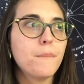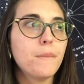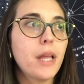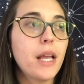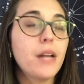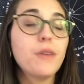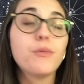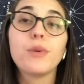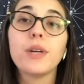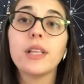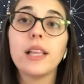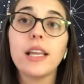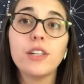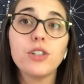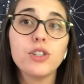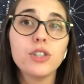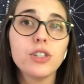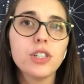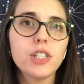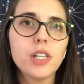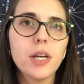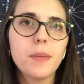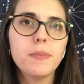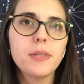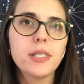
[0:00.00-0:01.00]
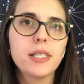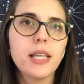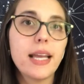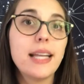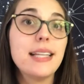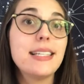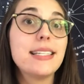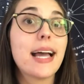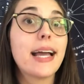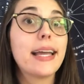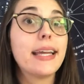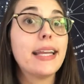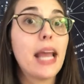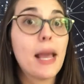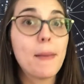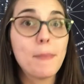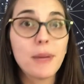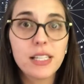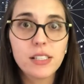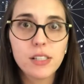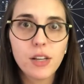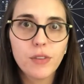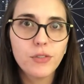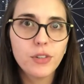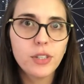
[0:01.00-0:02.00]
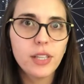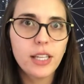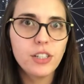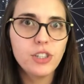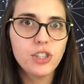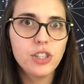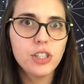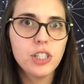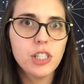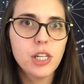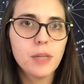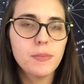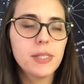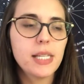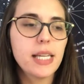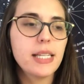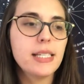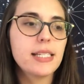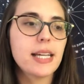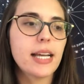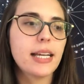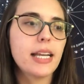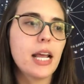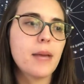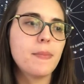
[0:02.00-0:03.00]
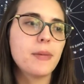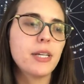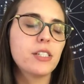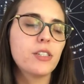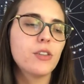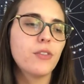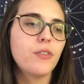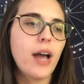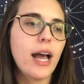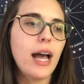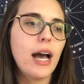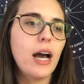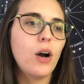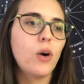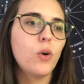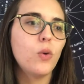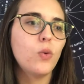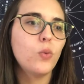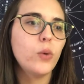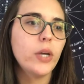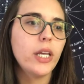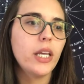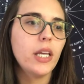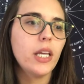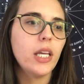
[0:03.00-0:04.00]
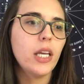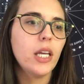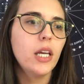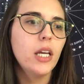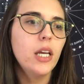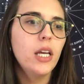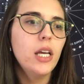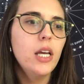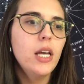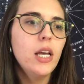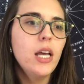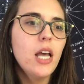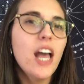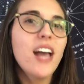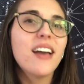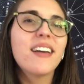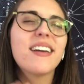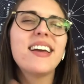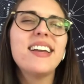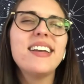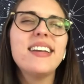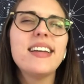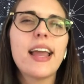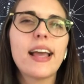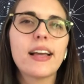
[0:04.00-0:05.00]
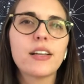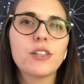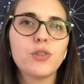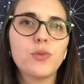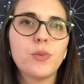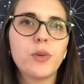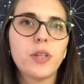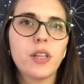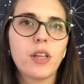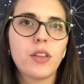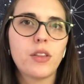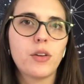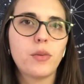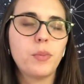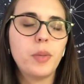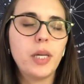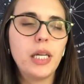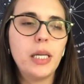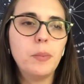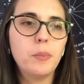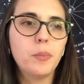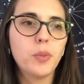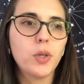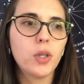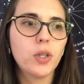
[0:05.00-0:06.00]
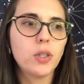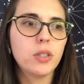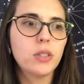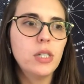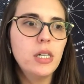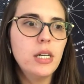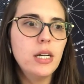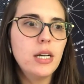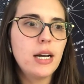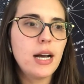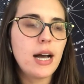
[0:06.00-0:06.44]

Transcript: and relationships and dynamics of relationships and dynamics of how we connect with other people,